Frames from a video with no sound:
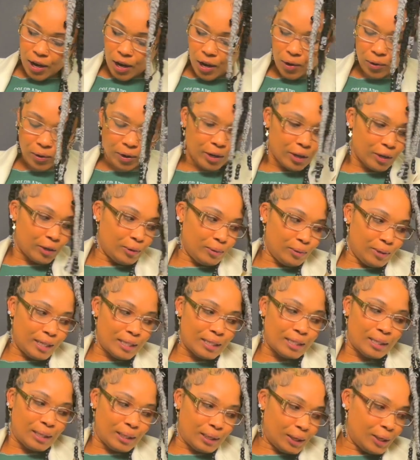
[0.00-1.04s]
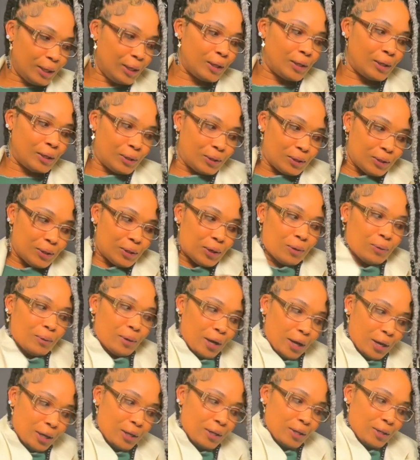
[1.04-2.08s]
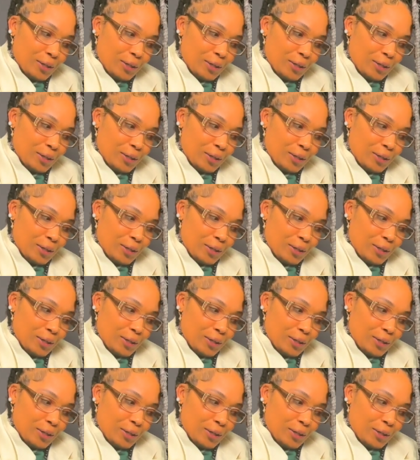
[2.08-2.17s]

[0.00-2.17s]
Oh, girl, you get it in. Okay.